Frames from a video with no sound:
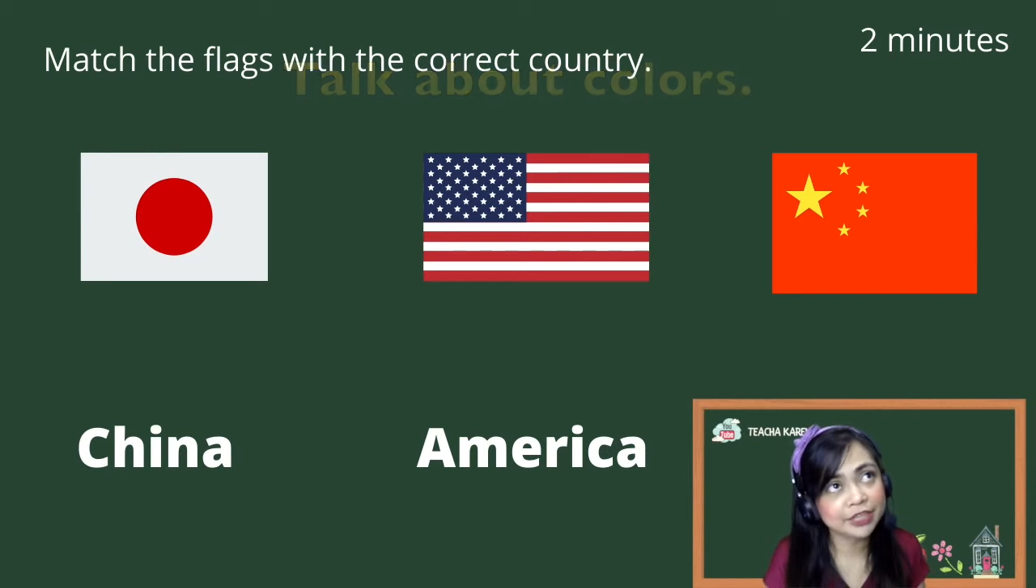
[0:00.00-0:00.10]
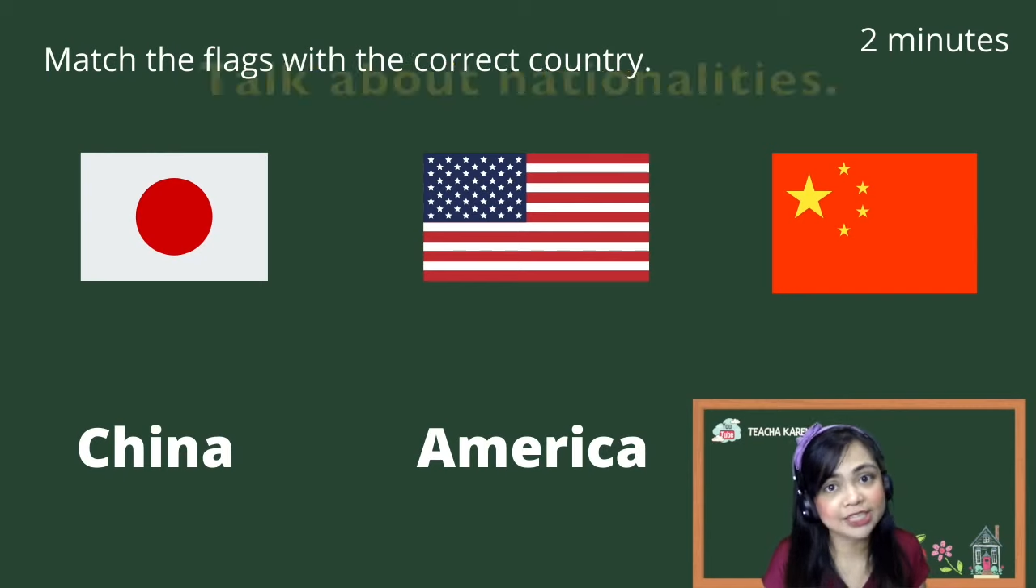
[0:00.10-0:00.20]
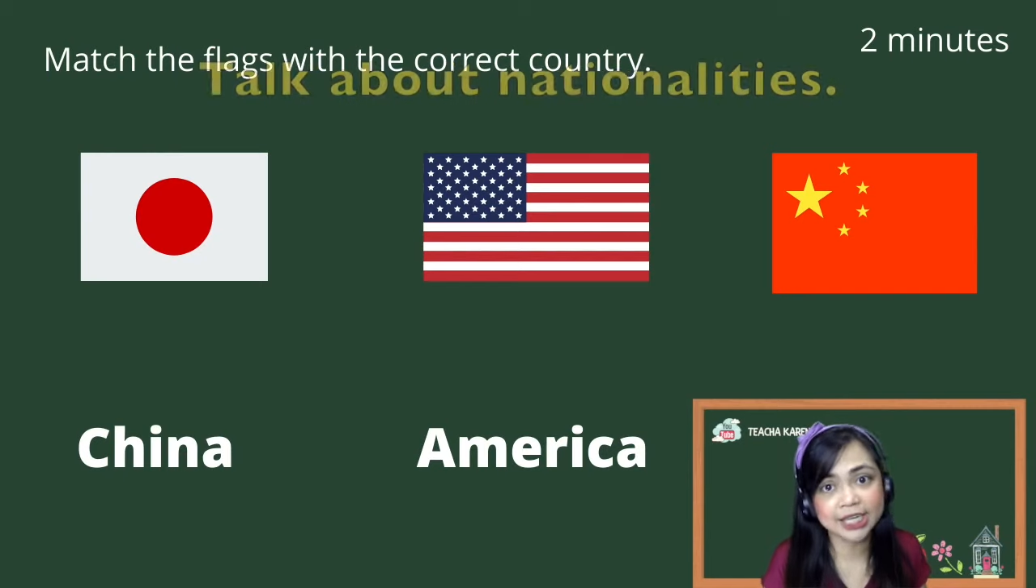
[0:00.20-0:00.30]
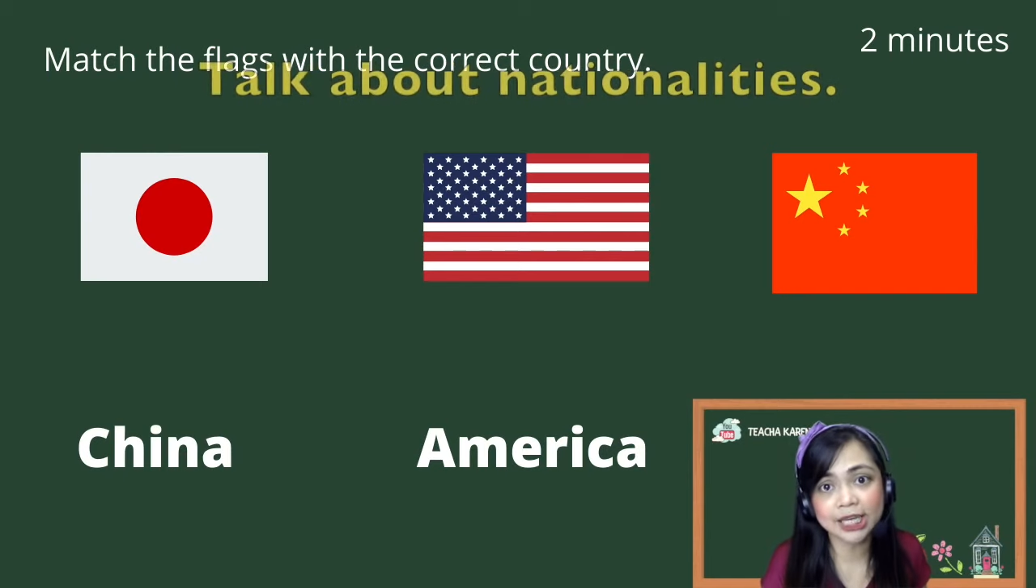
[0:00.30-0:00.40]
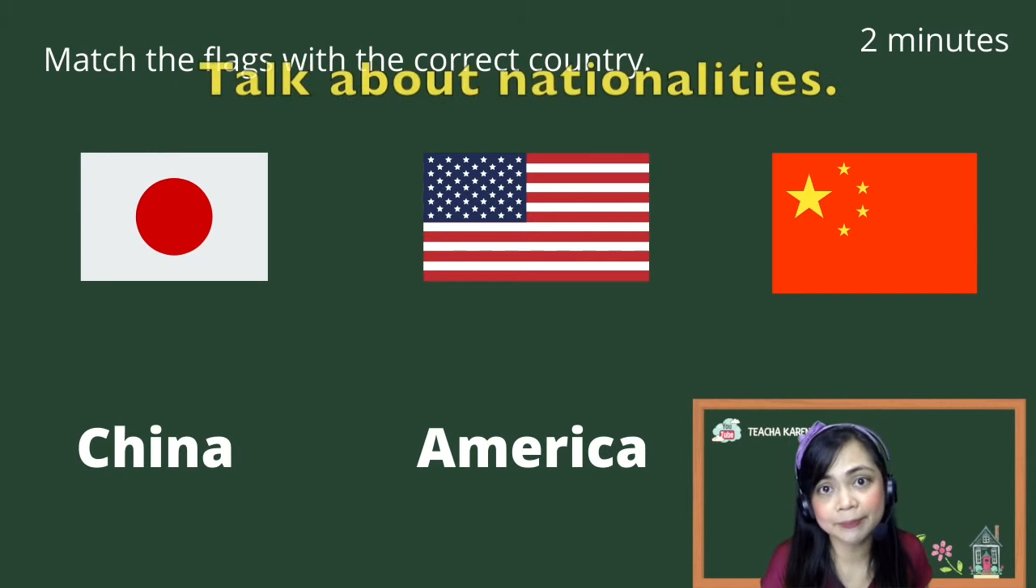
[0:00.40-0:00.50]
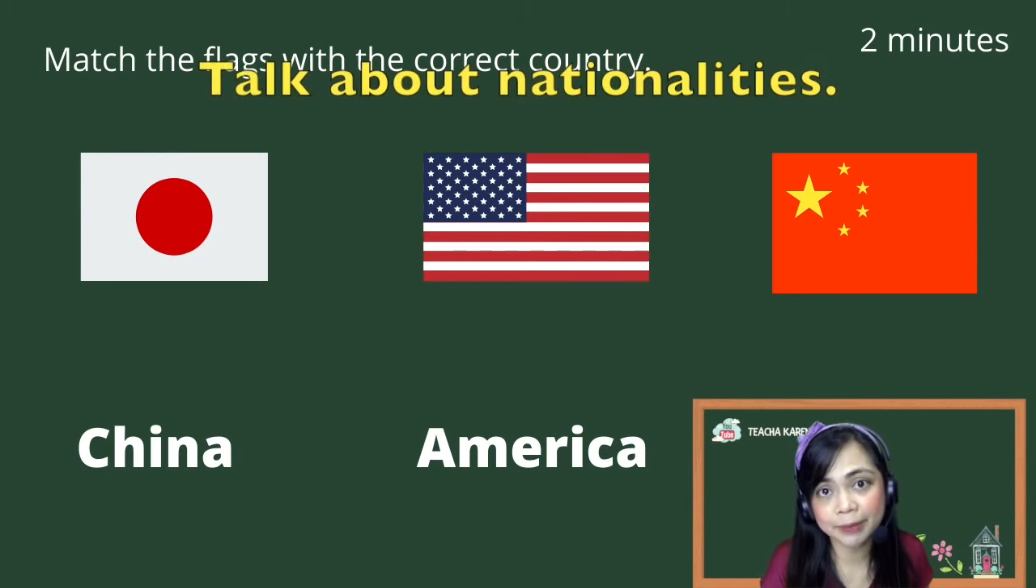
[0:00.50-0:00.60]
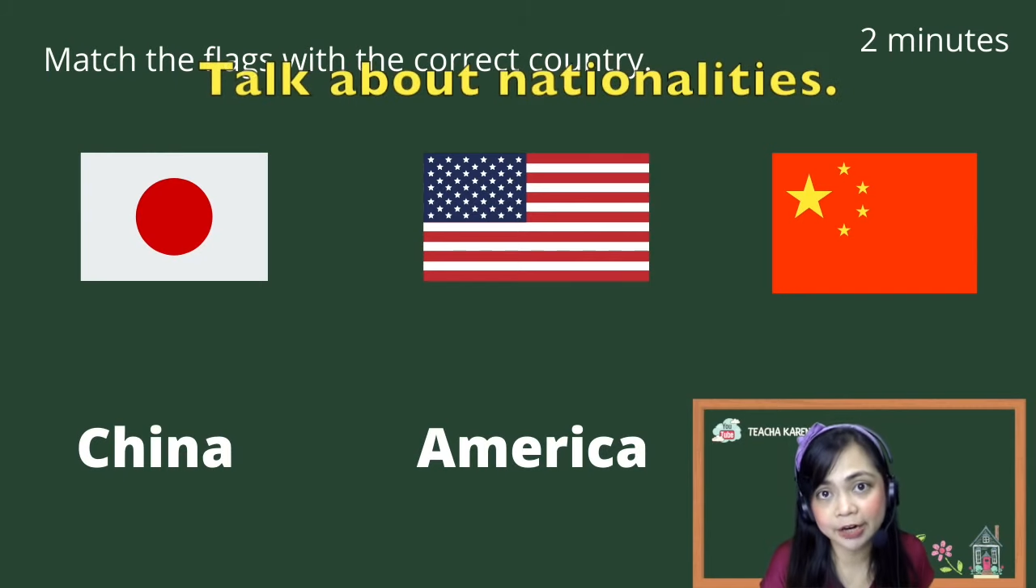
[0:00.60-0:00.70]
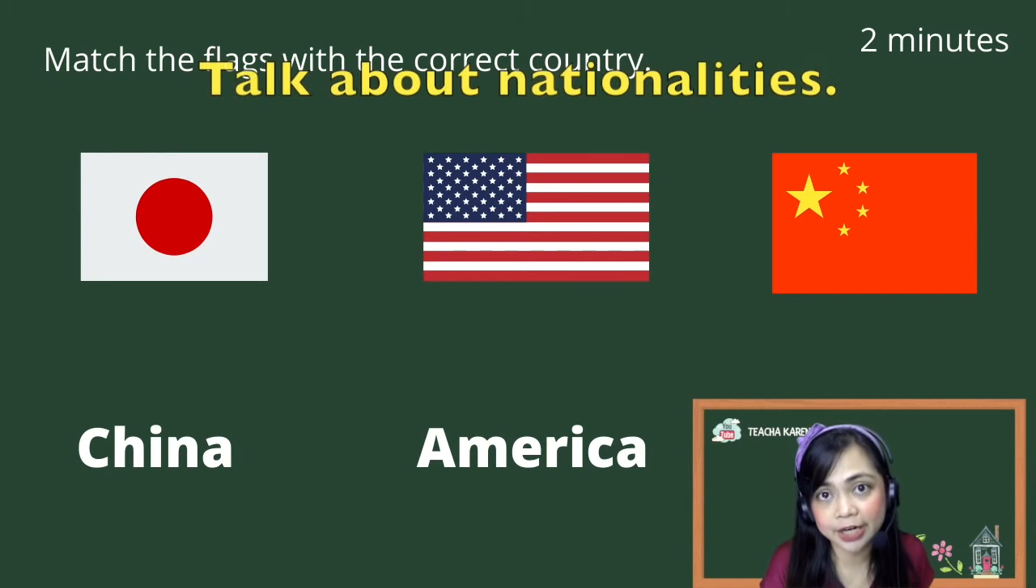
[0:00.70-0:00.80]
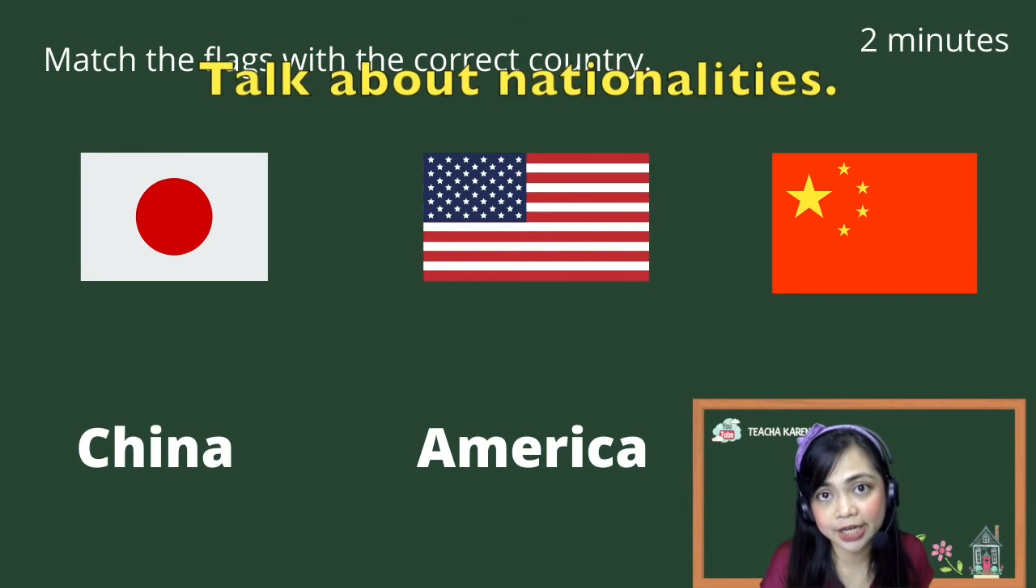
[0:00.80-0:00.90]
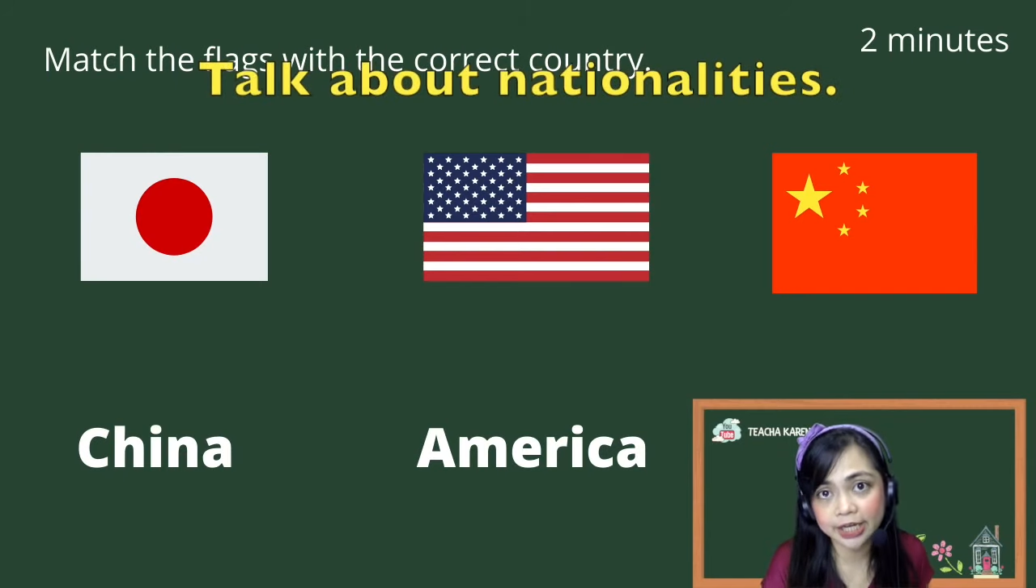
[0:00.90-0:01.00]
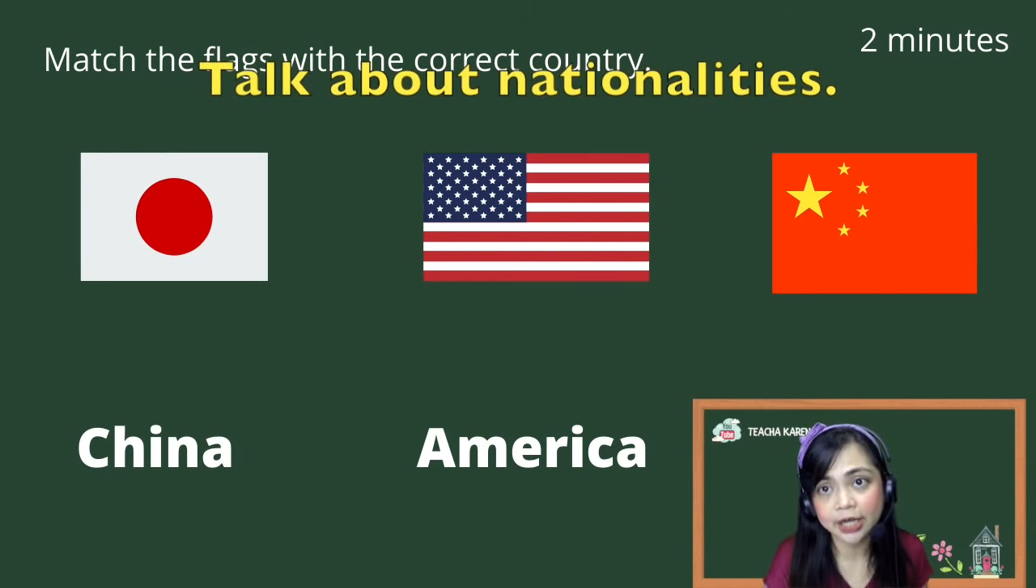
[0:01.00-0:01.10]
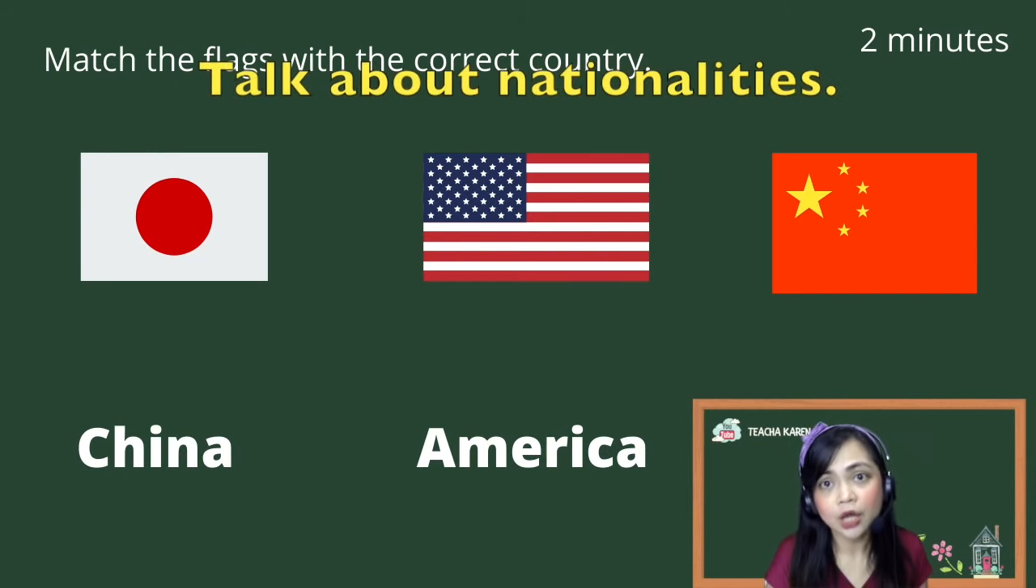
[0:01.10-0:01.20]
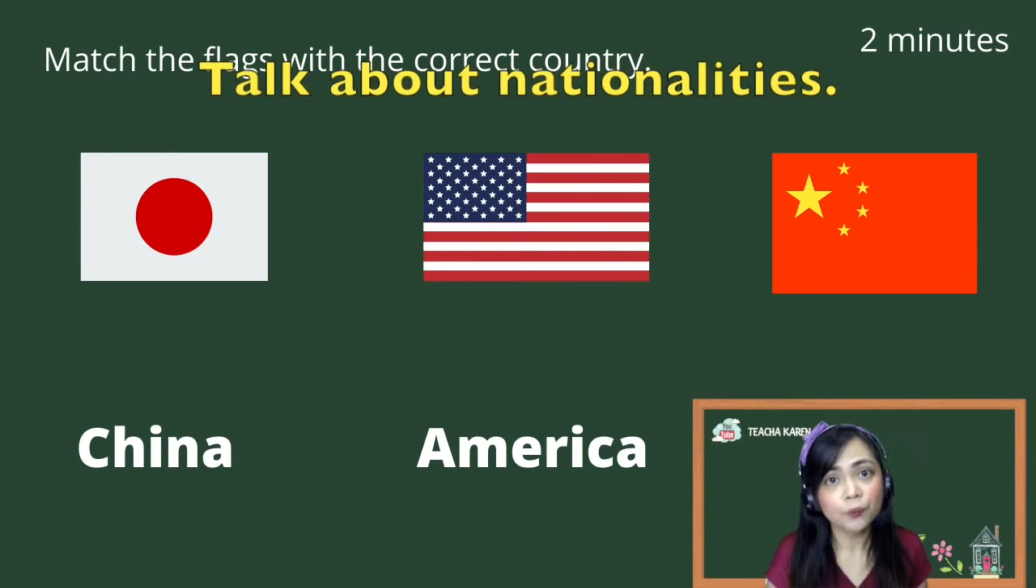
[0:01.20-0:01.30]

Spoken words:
let's say, in America.